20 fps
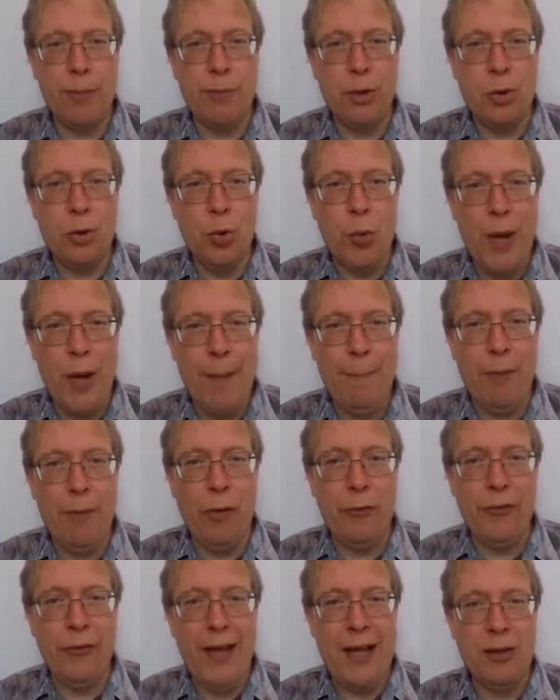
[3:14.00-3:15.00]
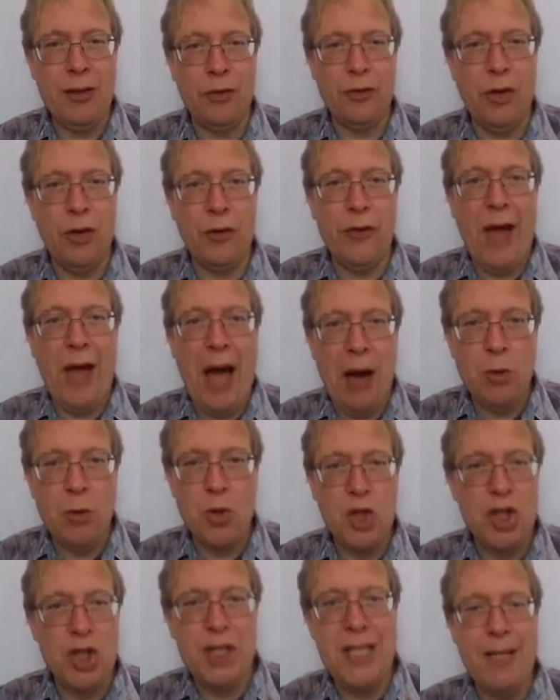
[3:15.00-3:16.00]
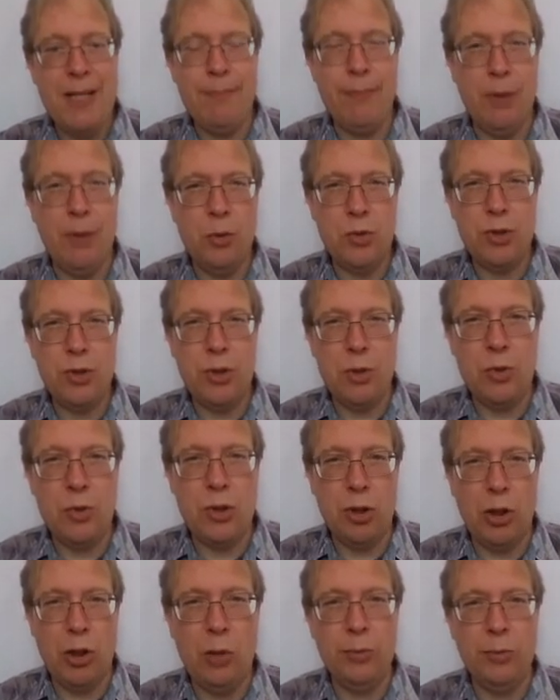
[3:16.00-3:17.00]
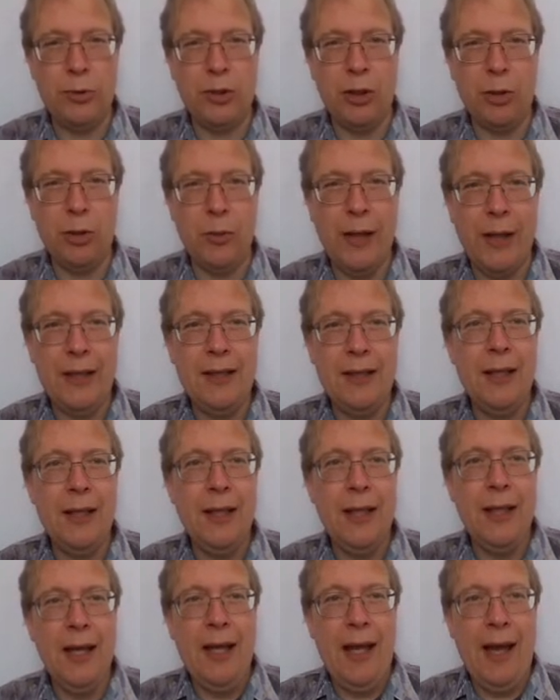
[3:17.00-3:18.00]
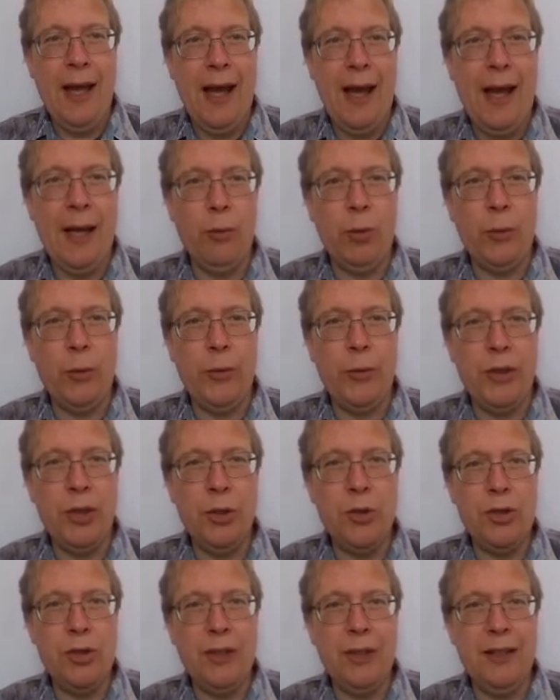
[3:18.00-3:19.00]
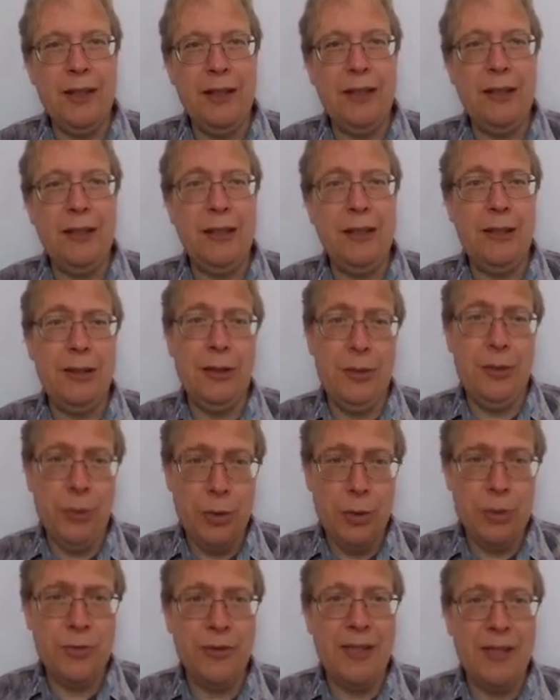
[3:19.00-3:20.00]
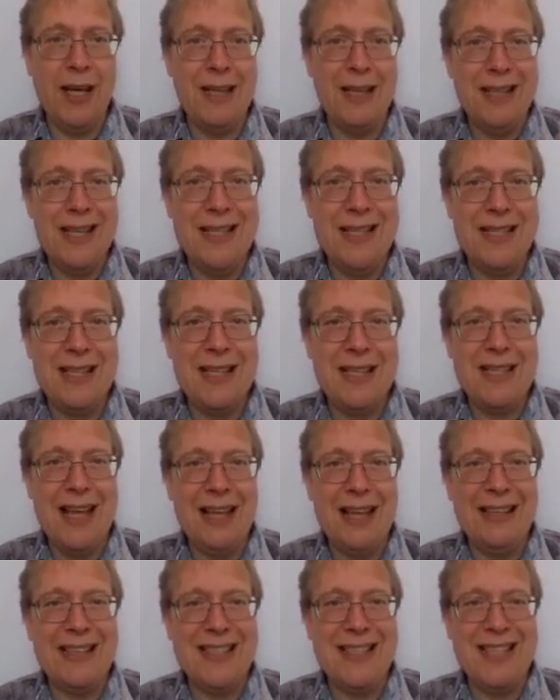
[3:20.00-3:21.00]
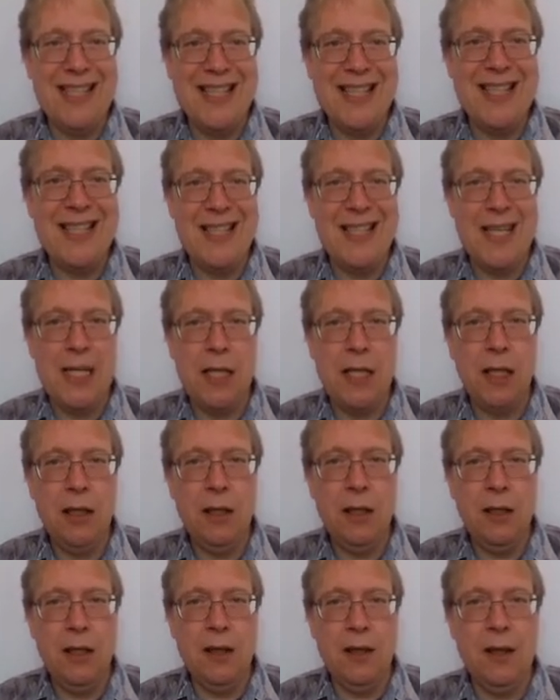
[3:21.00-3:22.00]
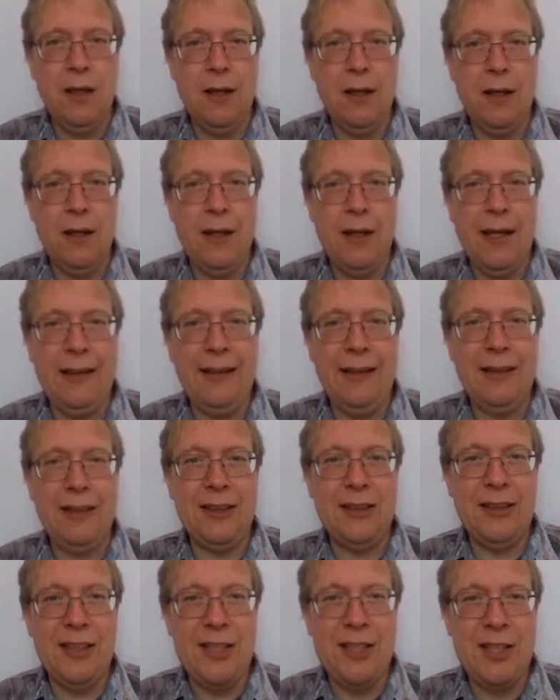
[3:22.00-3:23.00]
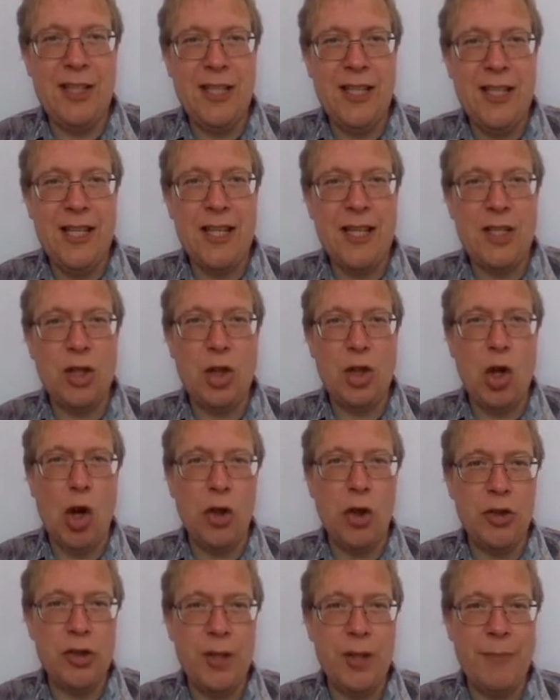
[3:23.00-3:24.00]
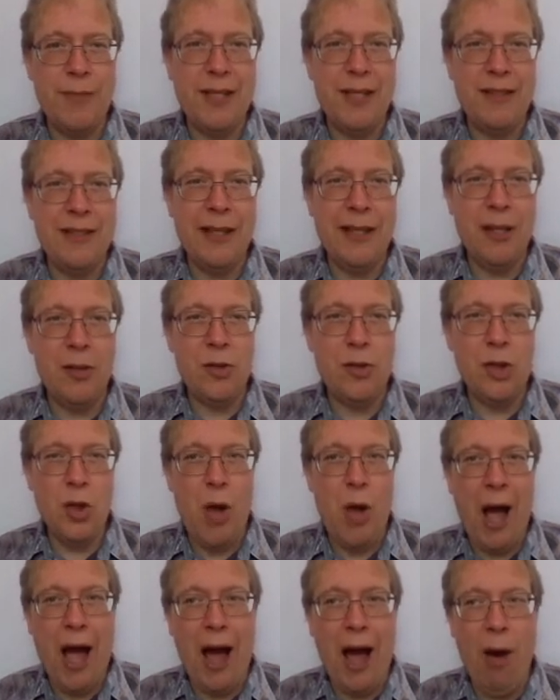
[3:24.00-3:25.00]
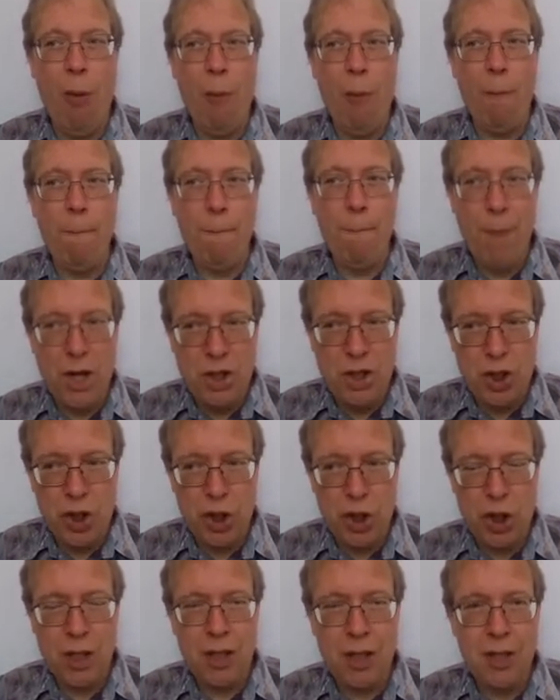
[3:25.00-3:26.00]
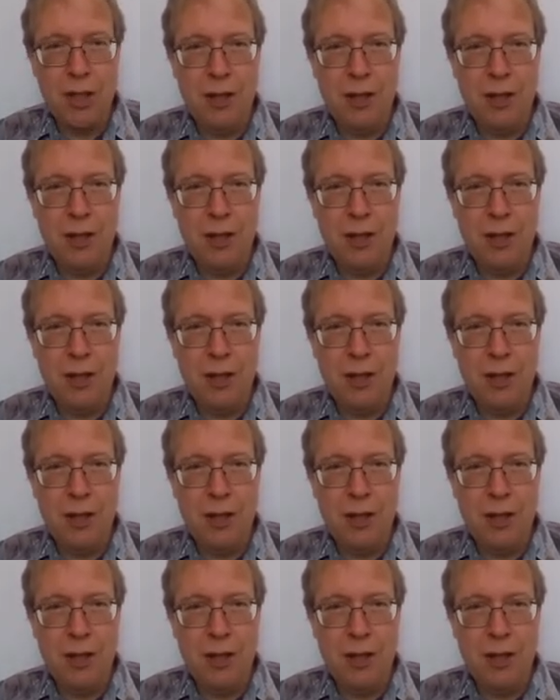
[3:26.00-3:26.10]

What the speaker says: grip on that, on how steep those slopes are, right? And what we usually use for that is elasticity. And elasticity is a concept that tells you how much